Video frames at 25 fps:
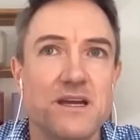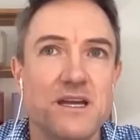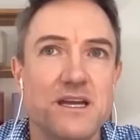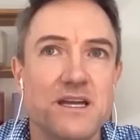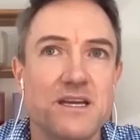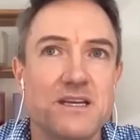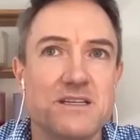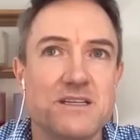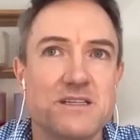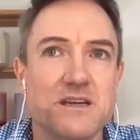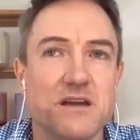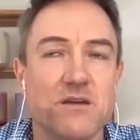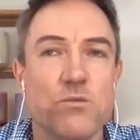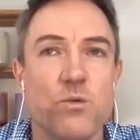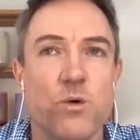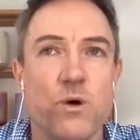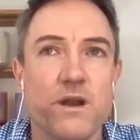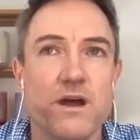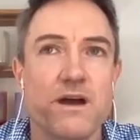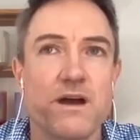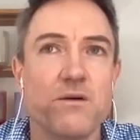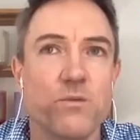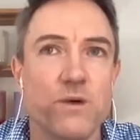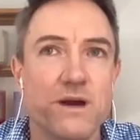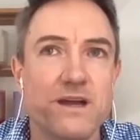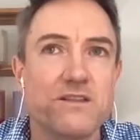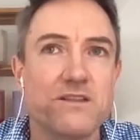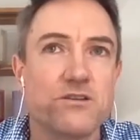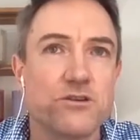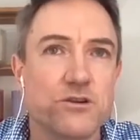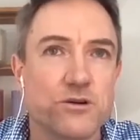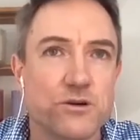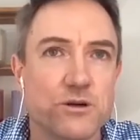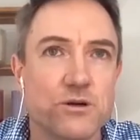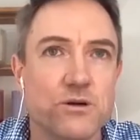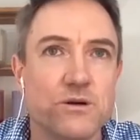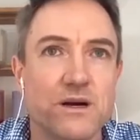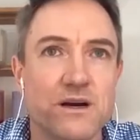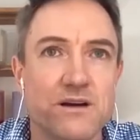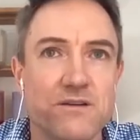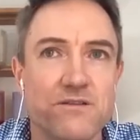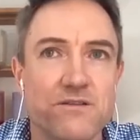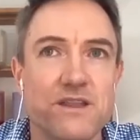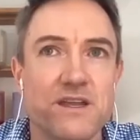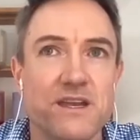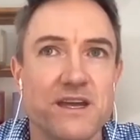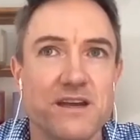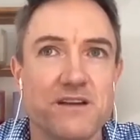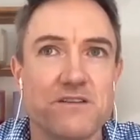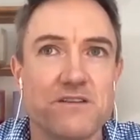he said, what I went through over
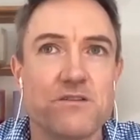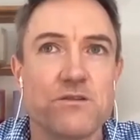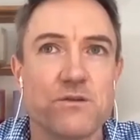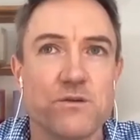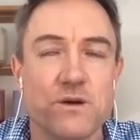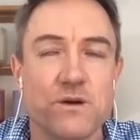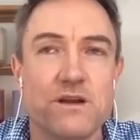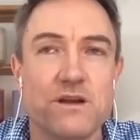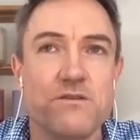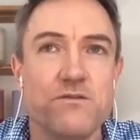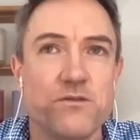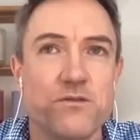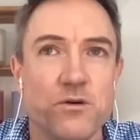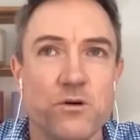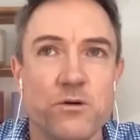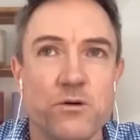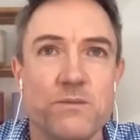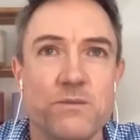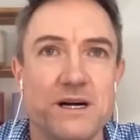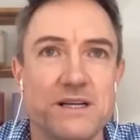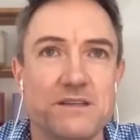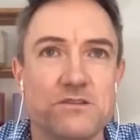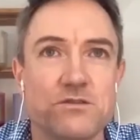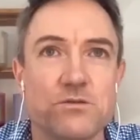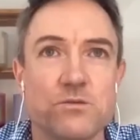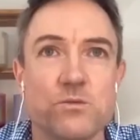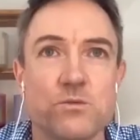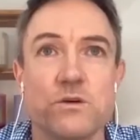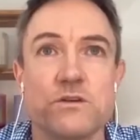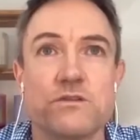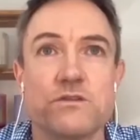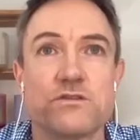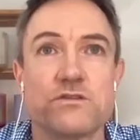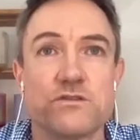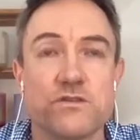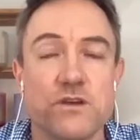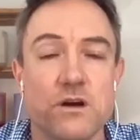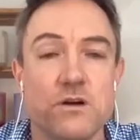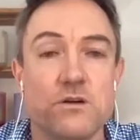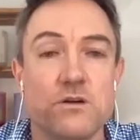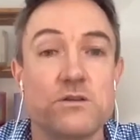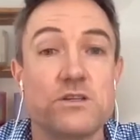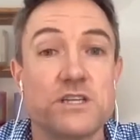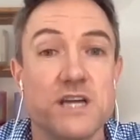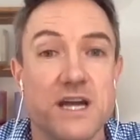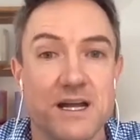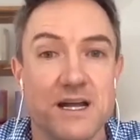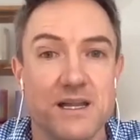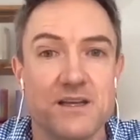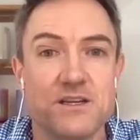the next 3-4 months was so
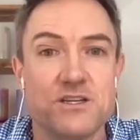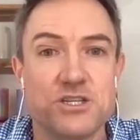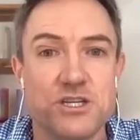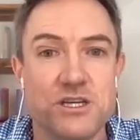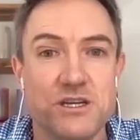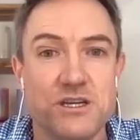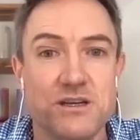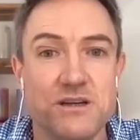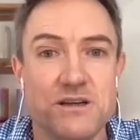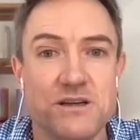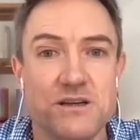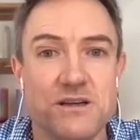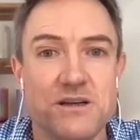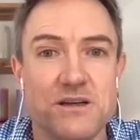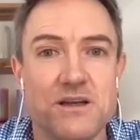challenging.